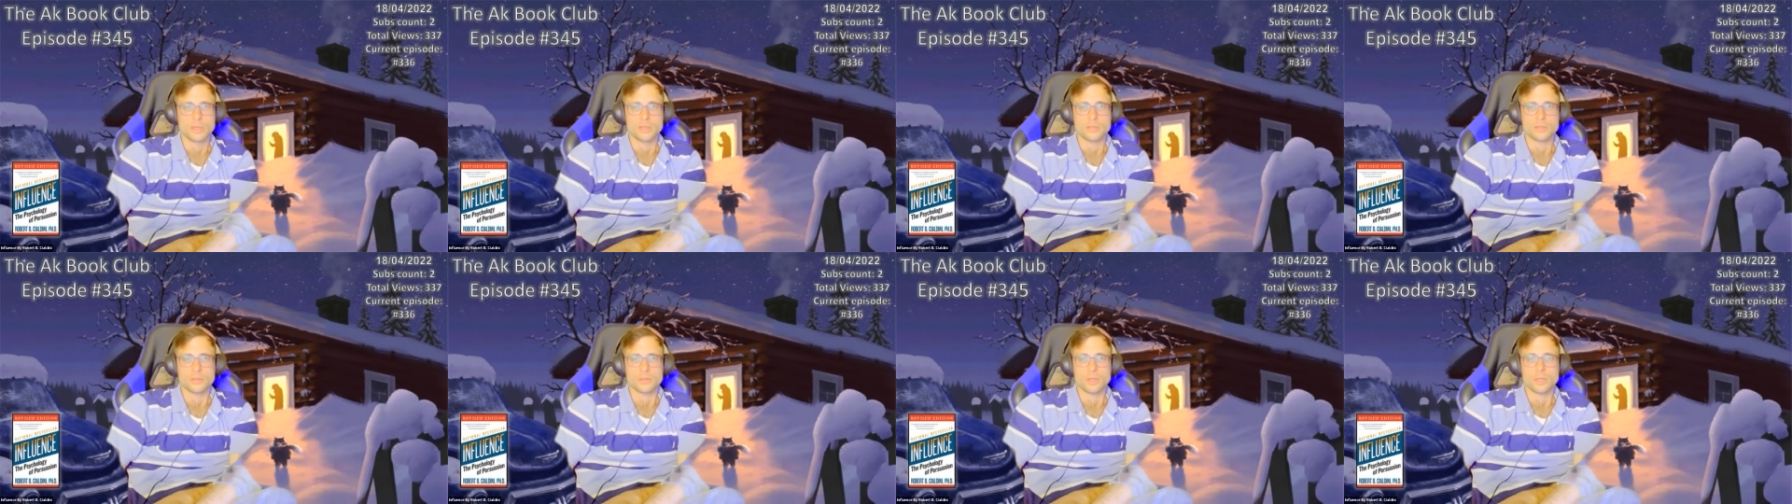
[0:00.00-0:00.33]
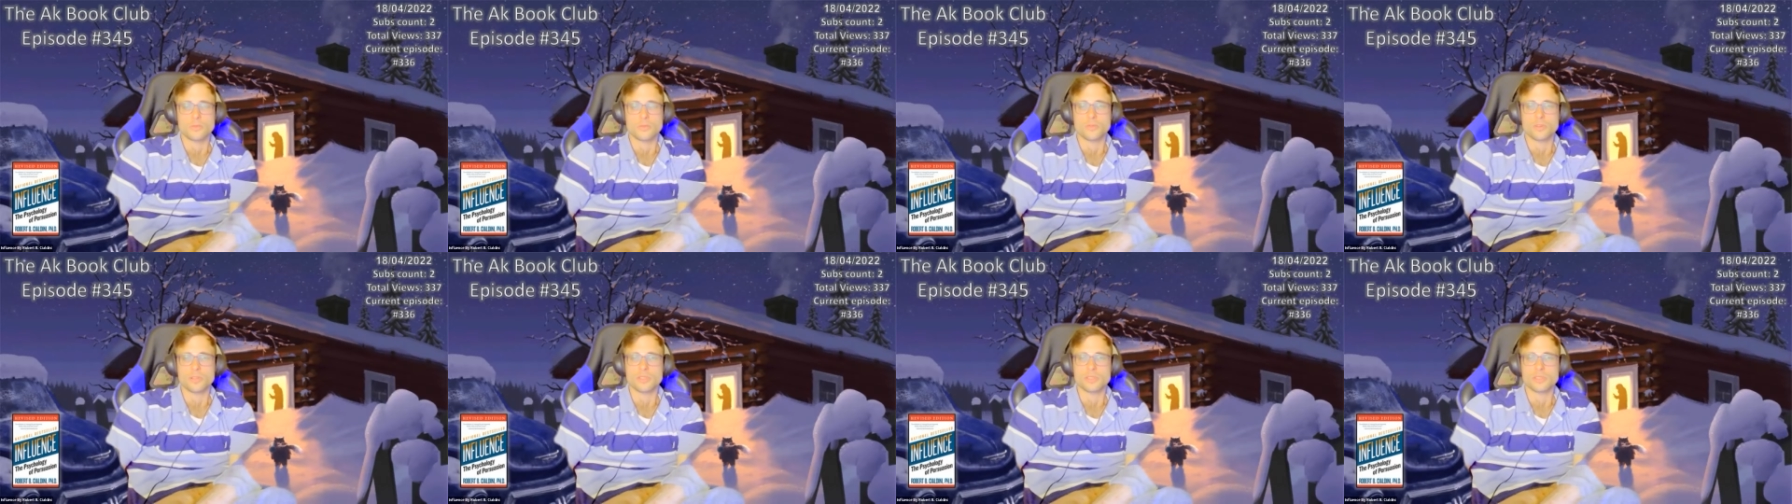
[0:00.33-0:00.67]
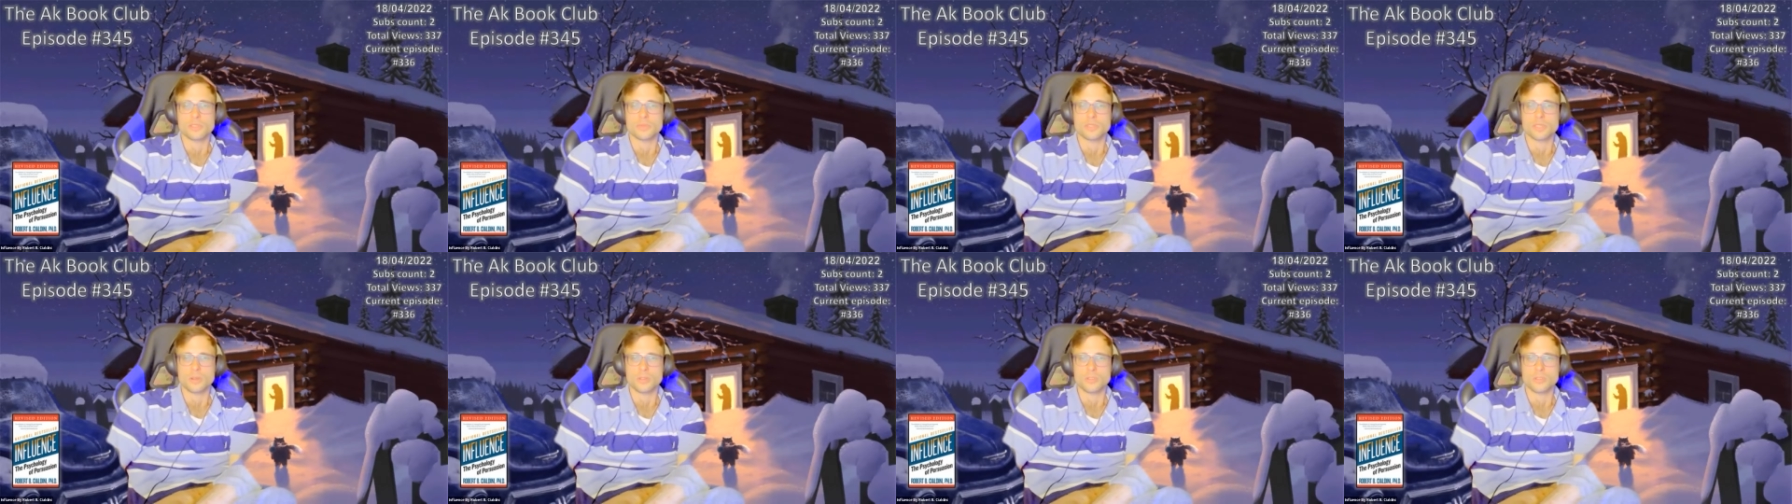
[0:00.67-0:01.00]
So, Influence
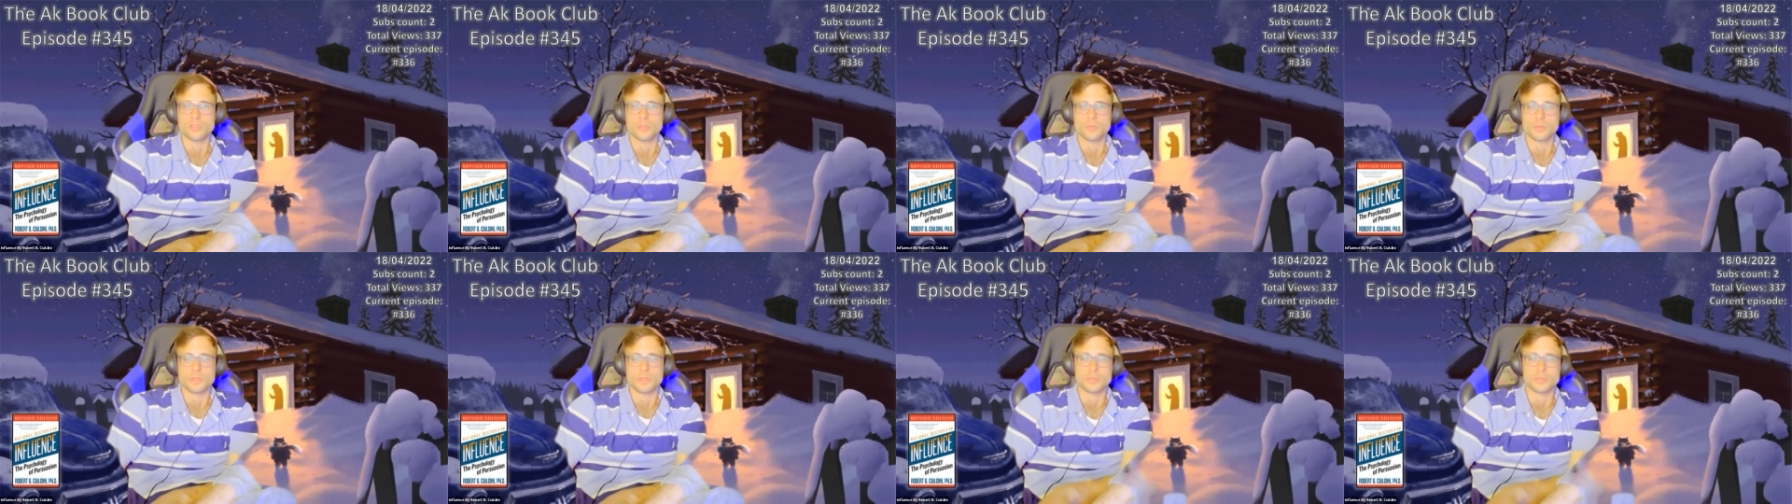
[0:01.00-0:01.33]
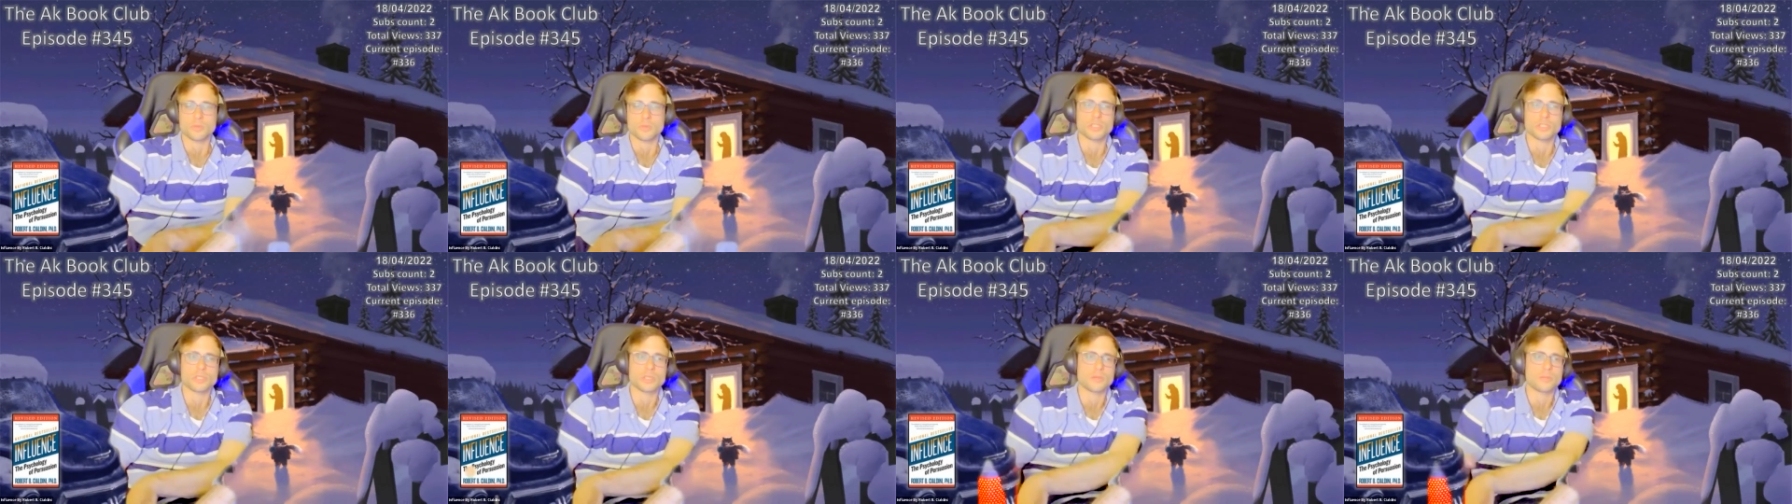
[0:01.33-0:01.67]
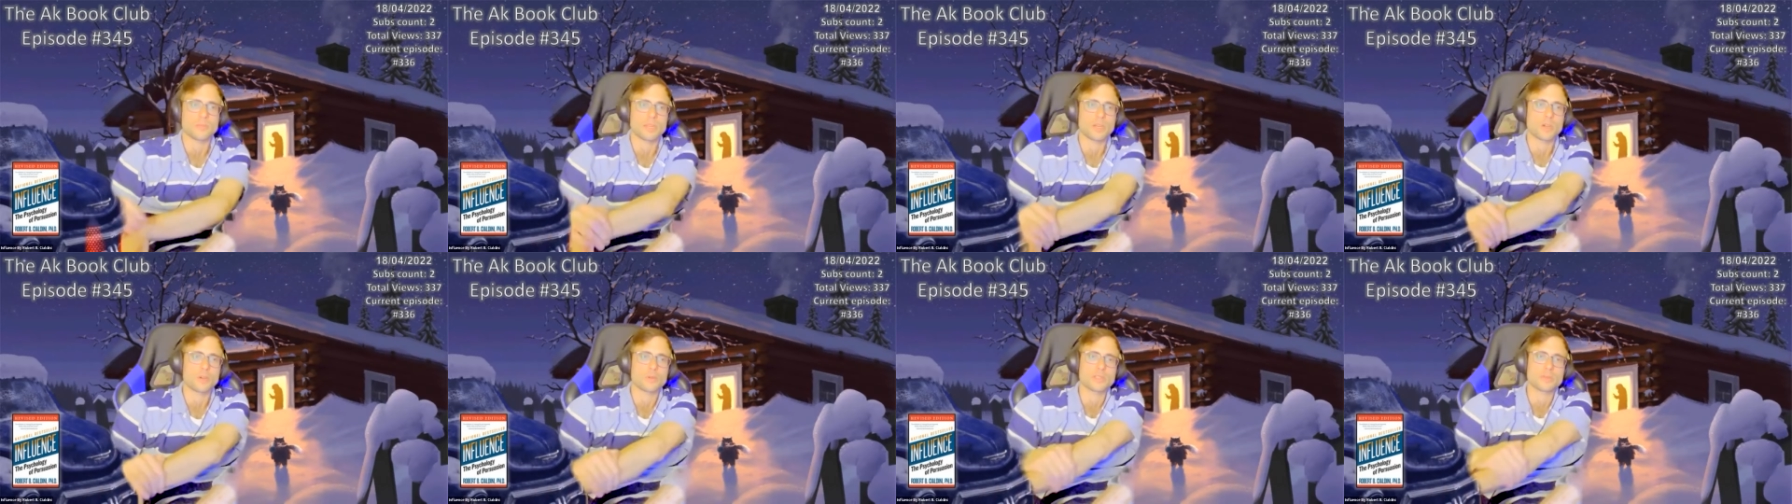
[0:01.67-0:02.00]
the Psychology of Persuasion
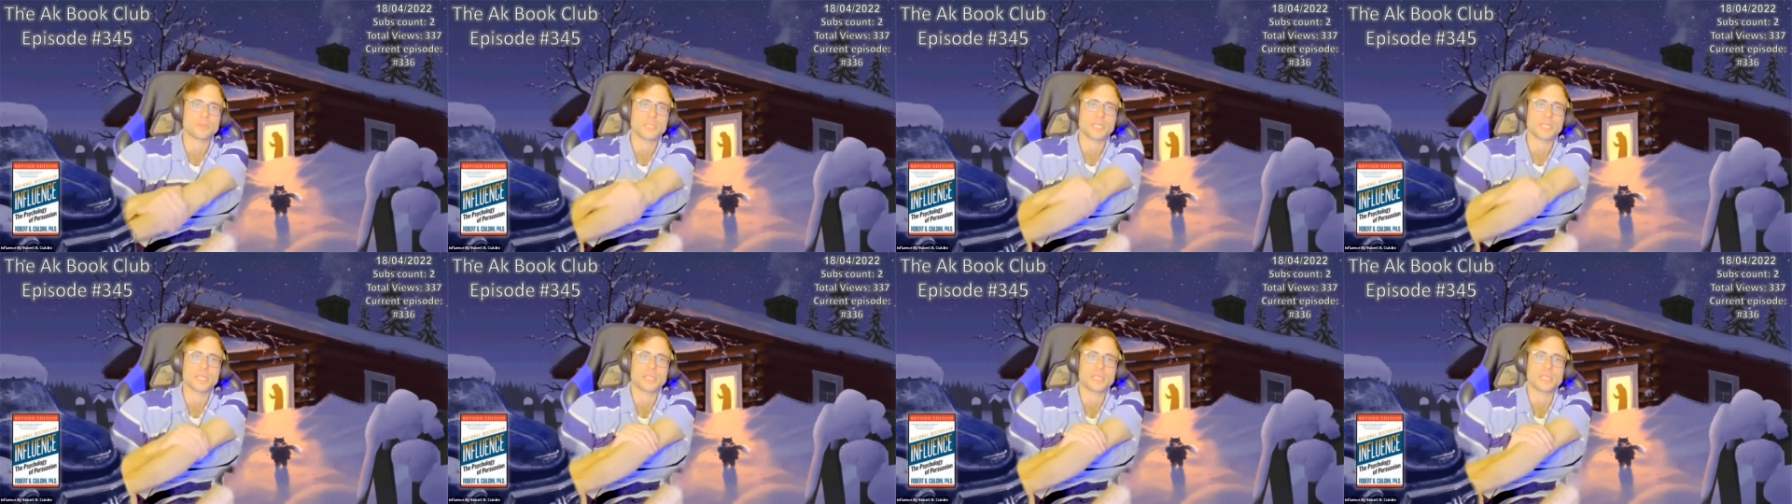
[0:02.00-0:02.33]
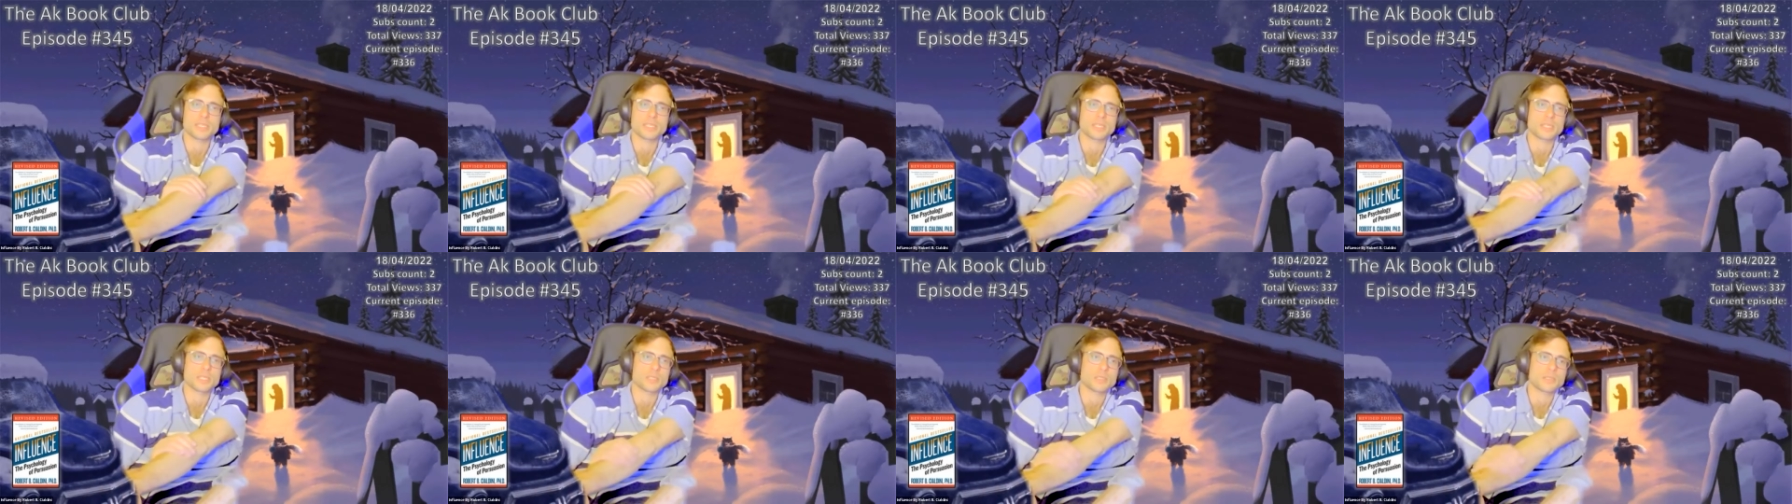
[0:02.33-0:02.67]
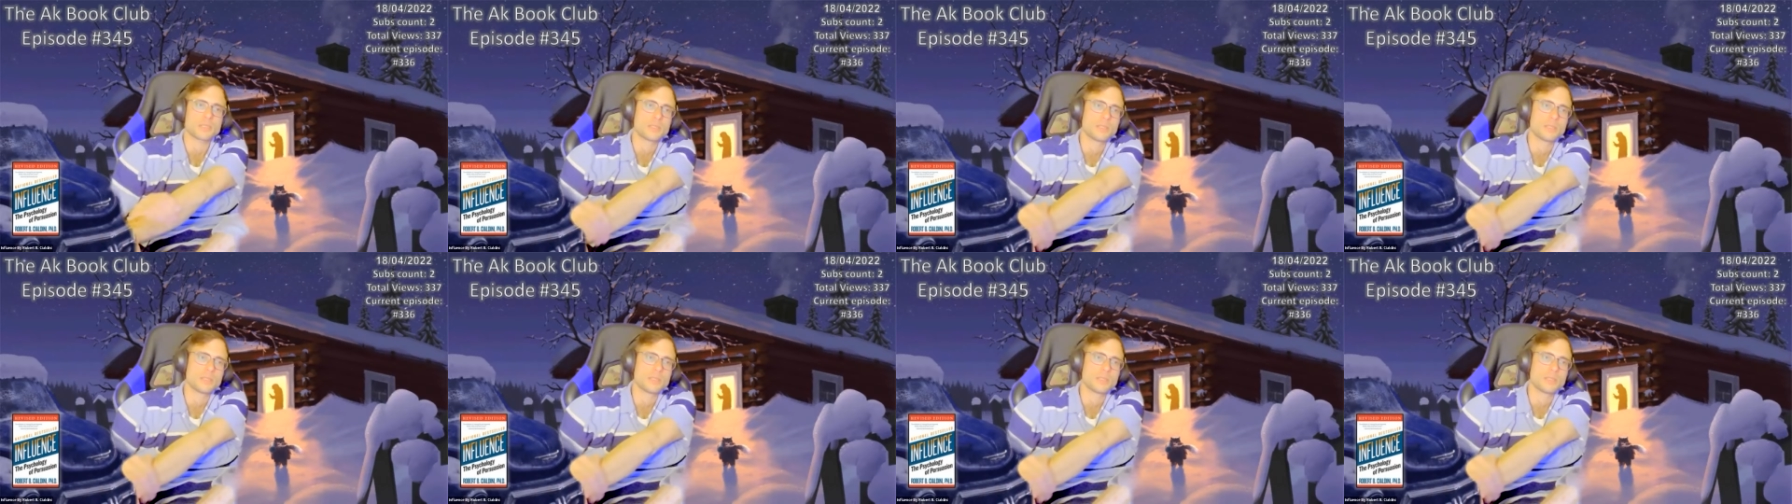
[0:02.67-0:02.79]
by Robert B. Cialdini,